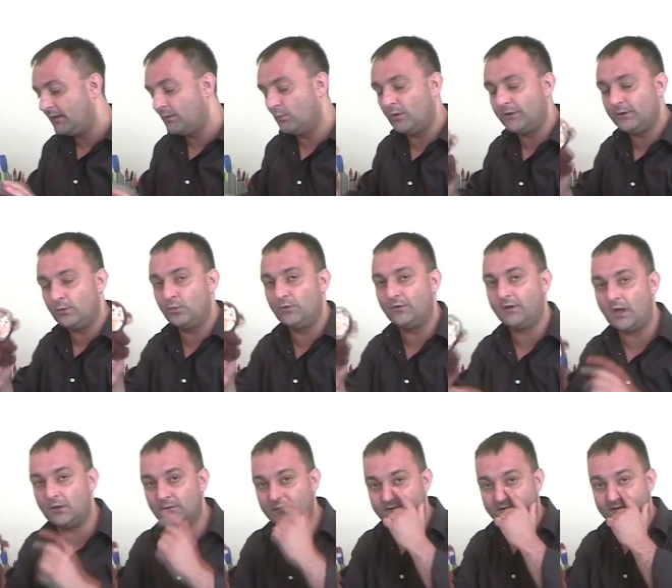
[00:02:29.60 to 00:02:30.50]
Now what you will
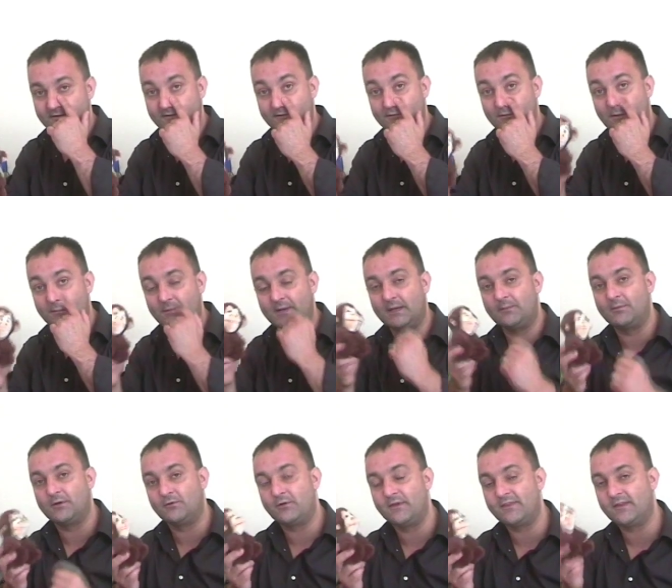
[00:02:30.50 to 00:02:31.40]
notice is when
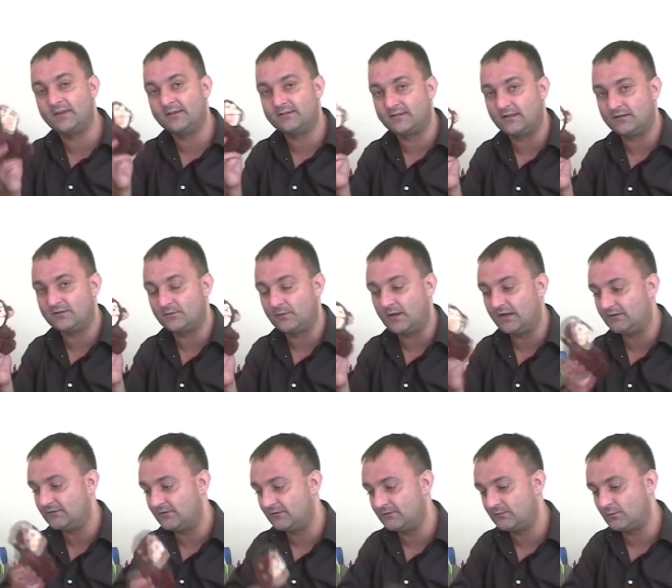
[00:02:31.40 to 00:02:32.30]
people are in these
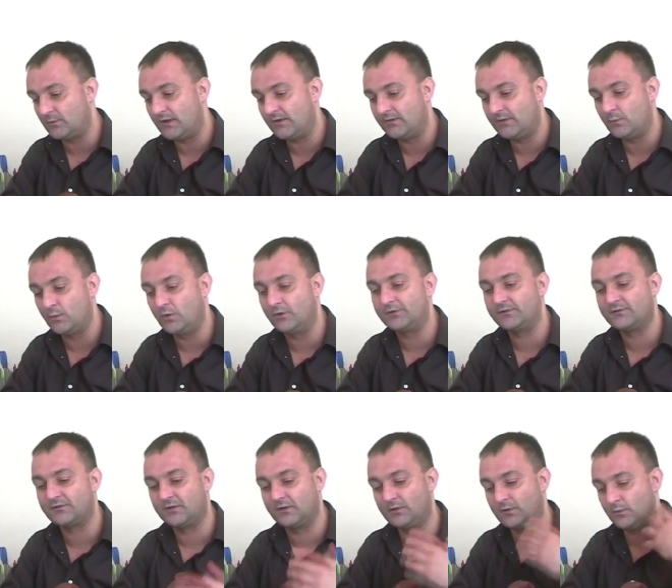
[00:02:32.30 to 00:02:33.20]
situations where they want
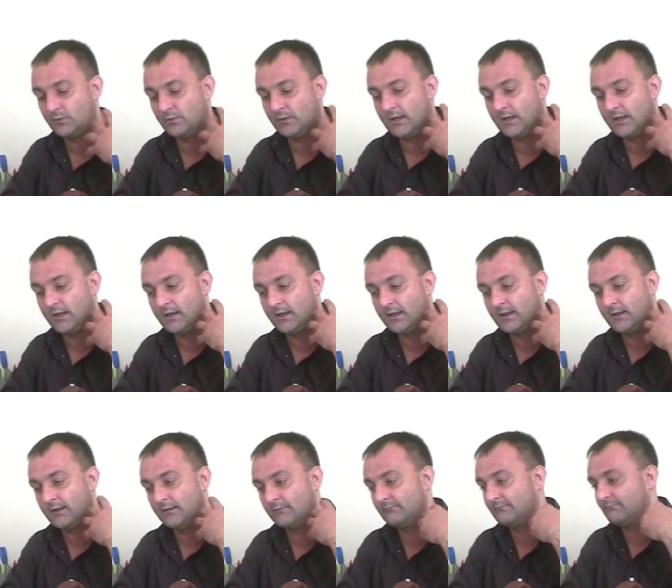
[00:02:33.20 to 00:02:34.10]
to
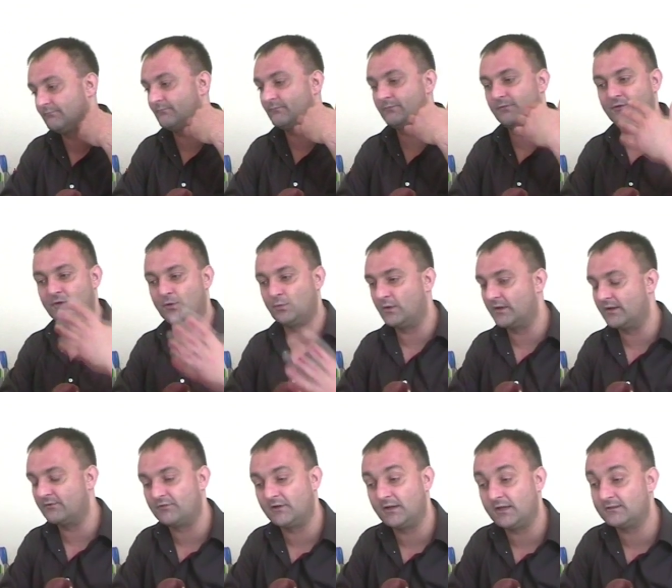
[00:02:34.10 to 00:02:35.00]
um, do
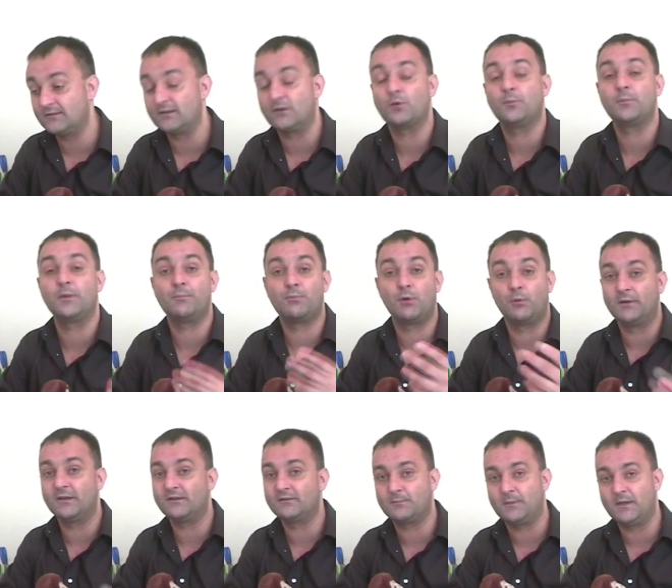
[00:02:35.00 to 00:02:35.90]
whatever it is, it could be
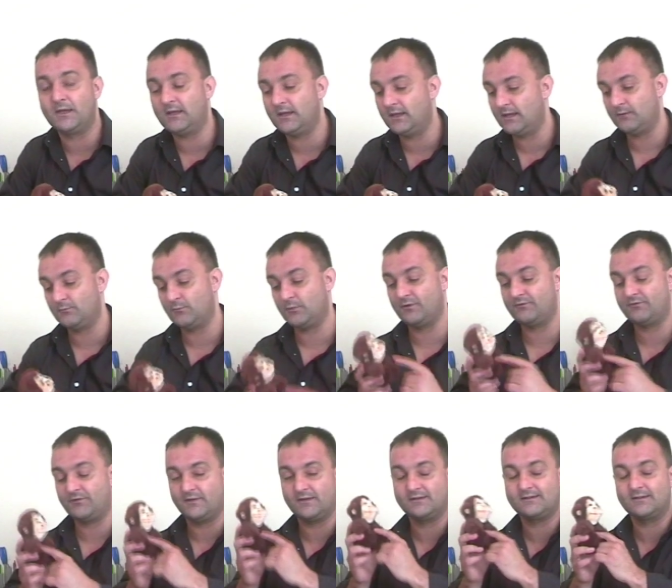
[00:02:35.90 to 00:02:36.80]
public speaking, but
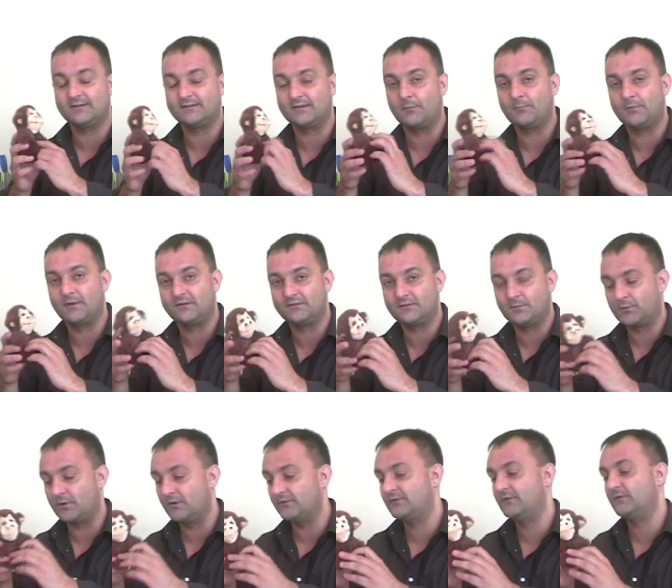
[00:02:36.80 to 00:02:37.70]
for this example it's
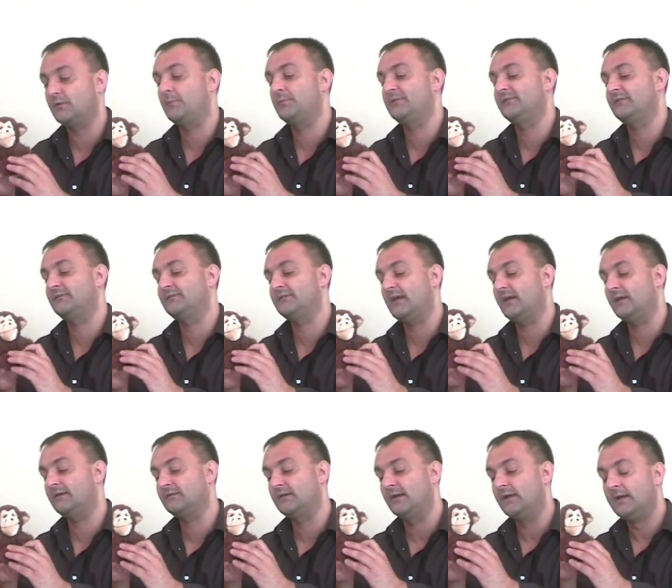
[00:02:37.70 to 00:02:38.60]
approaching the opposite
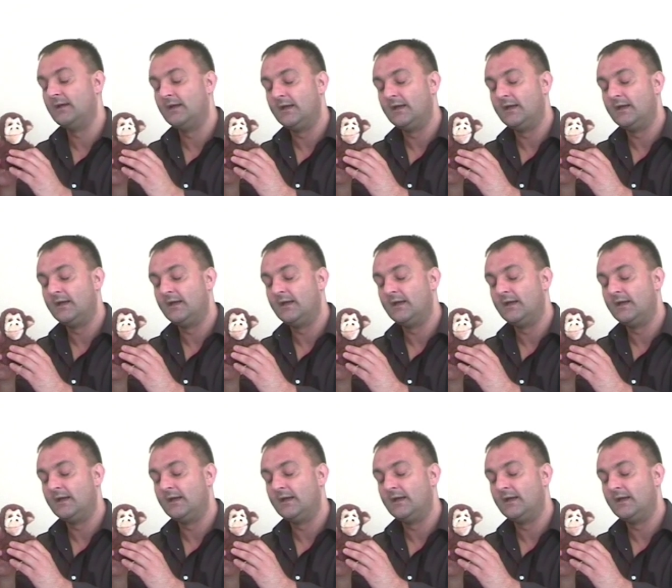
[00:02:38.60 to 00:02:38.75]
sex,